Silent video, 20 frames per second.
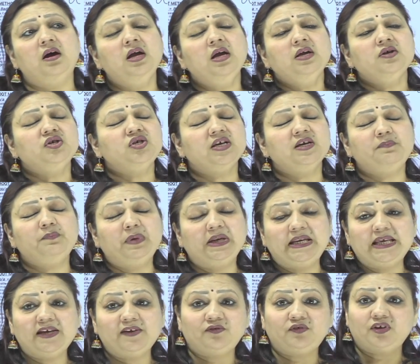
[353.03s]
she
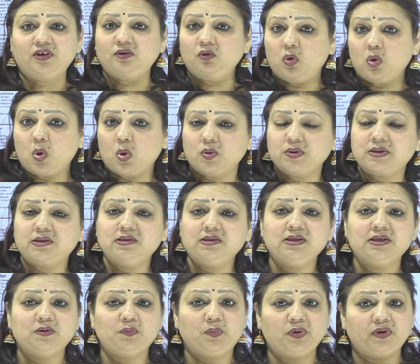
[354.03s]
believes in ghosts and
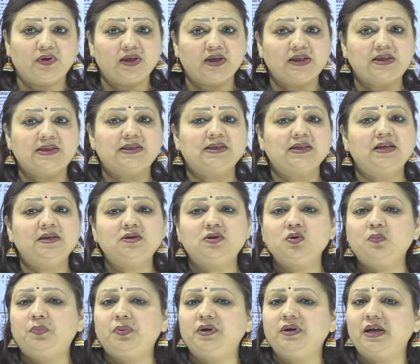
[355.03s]
spirits and
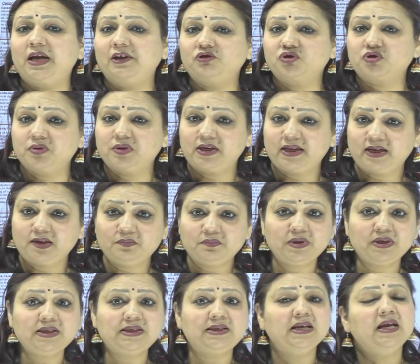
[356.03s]
supernatural
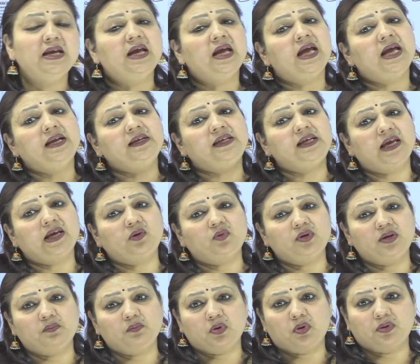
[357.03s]
elements and
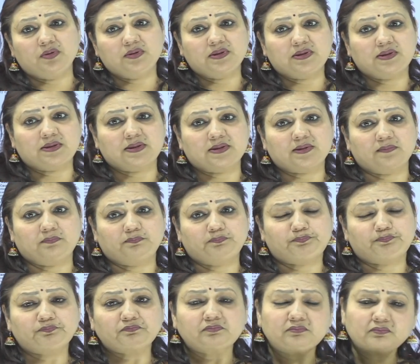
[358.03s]
cacodemons.
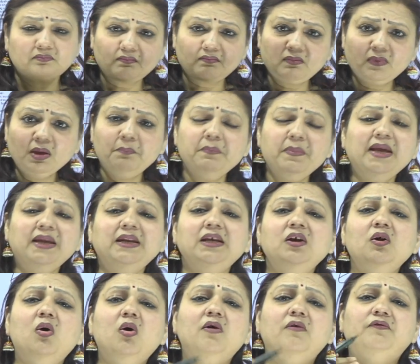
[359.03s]
Many
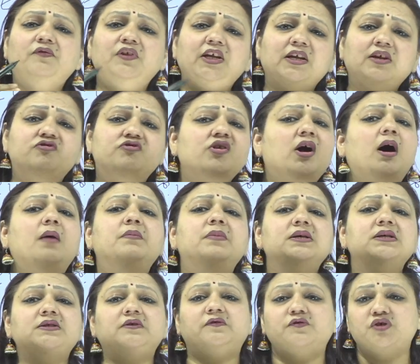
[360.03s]
of the
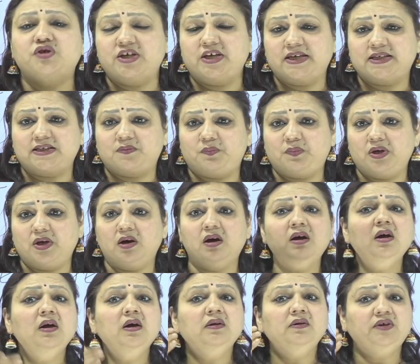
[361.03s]
dramas of Shakespeare,
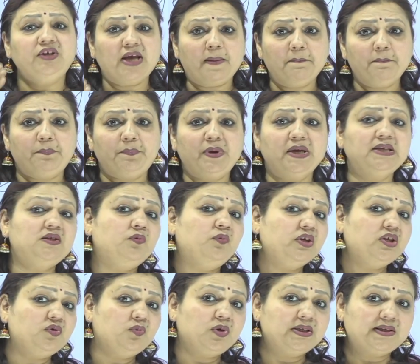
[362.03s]
Tempest,
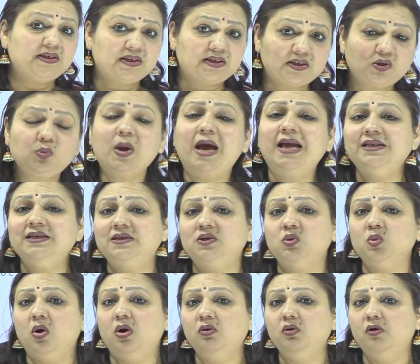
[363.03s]
which was the swan
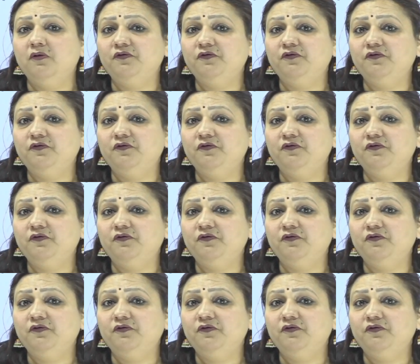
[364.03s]
song of